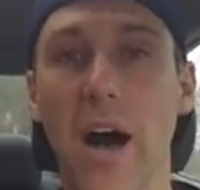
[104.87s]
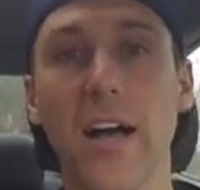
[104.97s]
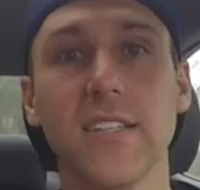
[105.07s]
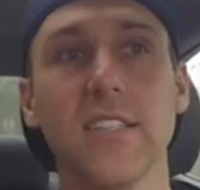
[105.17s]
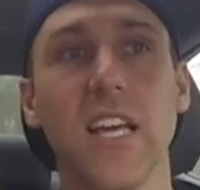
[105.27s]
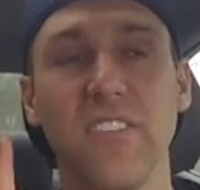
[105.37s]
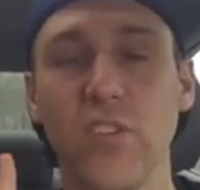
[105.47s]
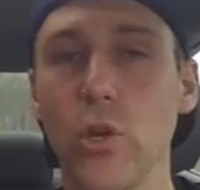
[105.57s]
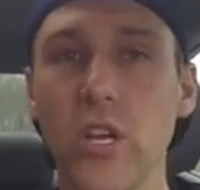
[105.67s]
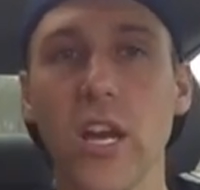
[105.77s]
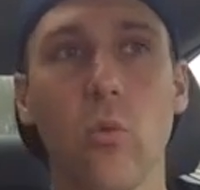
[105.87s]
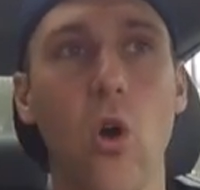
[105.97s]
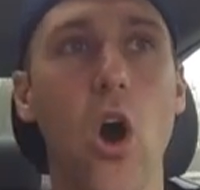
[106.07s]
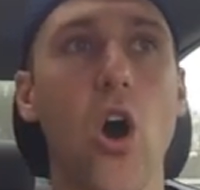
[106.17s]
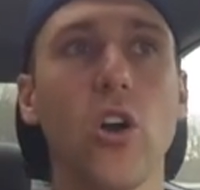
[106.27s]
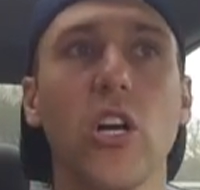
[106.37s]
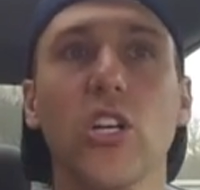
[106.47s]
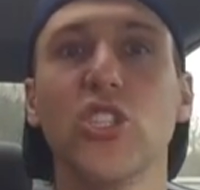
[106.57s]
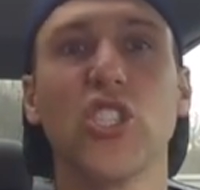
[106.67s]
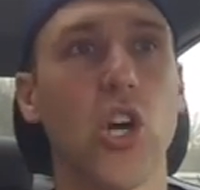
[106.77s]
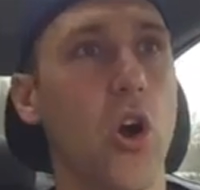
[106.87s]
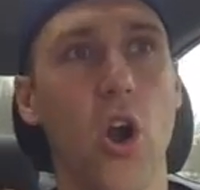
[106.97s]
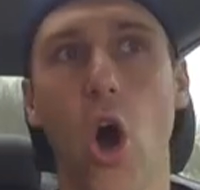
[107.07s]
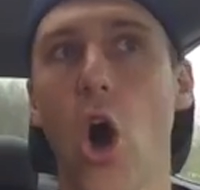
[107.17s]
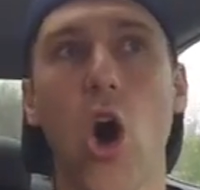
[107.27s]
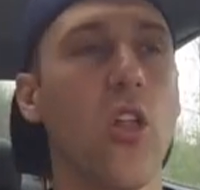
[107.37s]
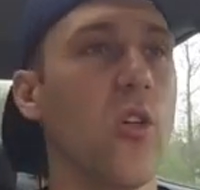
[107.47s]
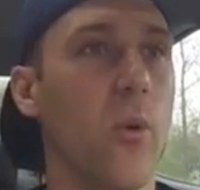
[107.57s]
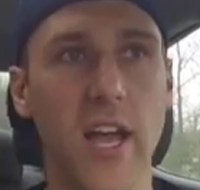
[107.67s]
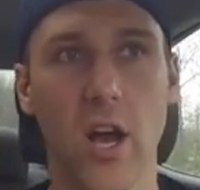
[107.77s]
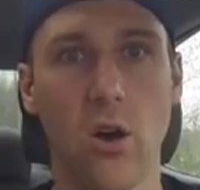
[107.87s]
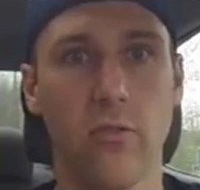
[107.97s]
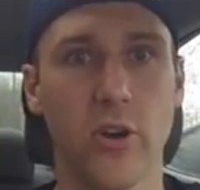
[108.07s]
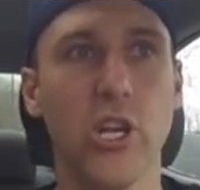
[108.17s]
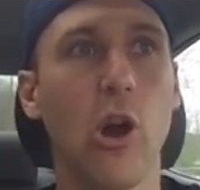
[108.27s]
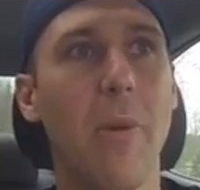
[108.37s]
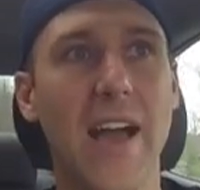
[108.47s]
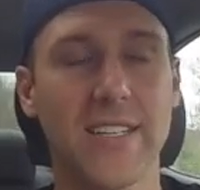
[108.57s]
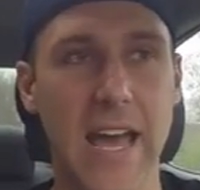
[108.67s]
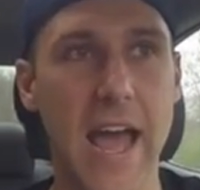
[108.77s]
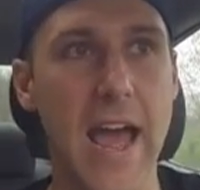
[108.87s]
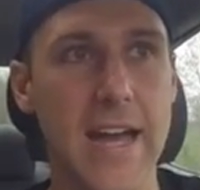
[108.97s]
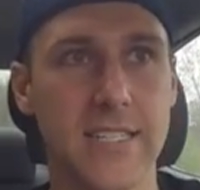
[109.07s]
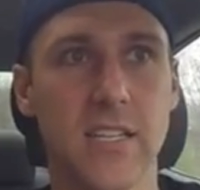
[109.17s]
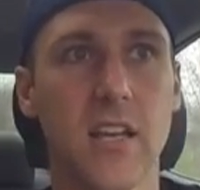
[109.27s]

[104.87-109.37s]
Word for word: But if you get it wrong, start all the way over. You go back to hat.